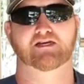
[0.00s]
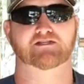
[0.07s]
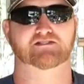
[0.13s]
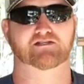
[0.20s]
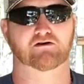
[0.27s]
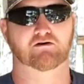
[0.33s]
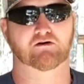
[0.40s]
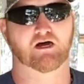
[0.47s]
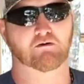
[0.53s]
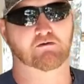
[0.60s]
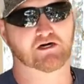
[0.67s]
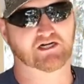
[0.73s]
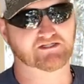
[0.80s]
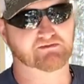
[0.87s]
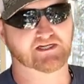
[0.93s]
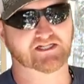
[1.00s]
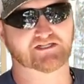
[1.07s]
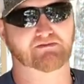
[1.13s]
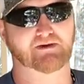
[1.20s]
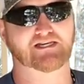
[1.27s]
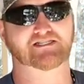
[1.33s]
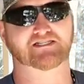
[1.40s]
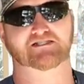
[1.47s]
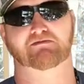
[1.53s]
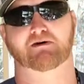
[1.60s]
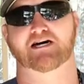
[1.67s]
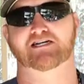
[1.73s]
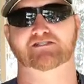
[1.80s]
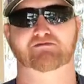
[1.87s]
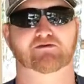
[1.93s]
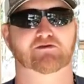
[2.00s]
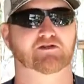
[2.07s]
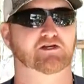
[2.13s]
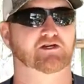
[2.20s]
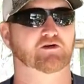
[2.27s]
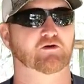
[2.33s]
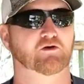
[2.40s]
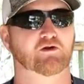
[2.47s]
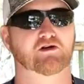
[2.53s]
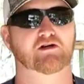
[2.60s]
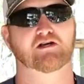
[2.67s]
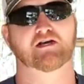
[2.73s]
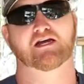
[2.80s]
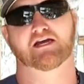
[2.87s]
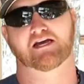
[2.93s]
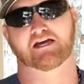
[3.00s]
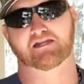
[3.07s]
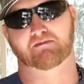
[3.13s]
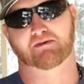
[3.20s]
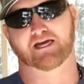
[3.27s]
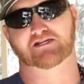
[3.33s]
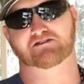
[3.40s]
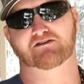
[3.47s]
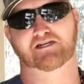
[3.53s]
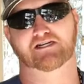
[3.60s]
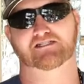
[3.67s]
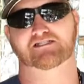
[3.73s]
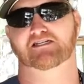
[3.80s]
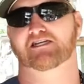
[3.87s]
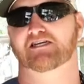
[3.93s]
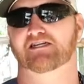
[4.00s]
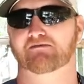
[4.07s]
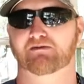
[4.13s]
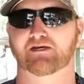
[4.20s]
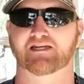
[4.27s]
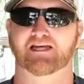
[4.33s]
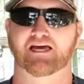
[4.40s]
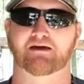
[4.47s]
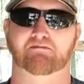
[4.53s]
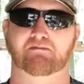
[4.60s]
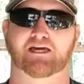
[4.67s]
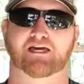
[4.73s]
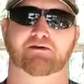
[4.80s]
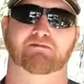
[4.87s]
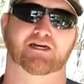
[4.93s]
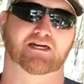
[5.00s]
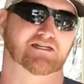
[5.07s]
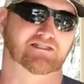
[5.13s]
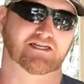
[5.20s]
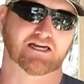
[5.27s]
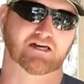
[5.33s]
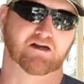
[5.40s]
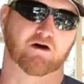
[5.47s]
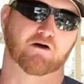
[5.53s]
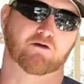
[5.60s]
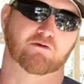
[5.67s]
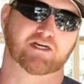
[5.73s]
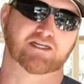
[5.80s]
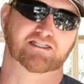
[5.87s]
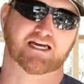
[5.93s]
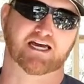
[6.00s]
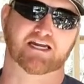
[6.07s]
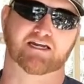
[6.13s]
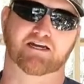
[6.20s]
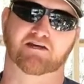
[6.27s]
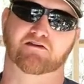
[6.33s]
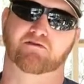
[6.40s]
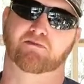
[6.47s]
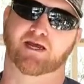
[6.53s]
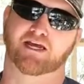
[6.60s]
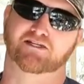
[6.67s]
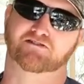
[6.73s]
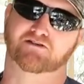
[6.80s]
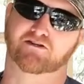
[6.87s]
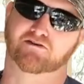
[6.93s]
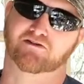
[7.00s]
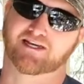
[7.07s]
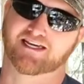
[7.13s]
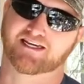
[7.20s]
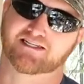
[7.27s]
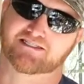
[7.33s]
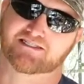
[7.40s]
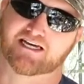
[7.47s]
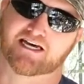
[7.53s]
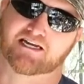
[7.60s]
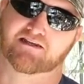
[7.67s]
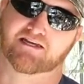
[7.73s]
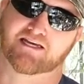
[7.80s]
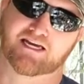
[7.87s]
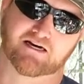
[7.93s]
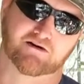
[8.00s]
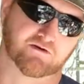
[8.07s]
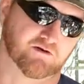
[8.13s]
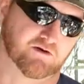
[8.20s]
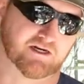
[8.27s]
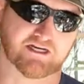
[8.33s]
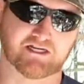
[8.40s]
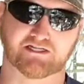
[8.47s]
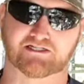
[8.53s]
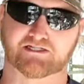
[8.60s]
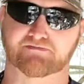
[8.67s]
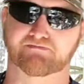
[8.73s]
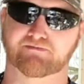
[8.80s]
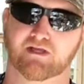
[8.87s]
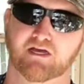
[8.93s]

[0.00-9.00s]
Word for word: So I want as much space as possible in the cooler, and the pantry doesn't need to be that big, because I can always add another pantry on the inside of the outdoor kitchen.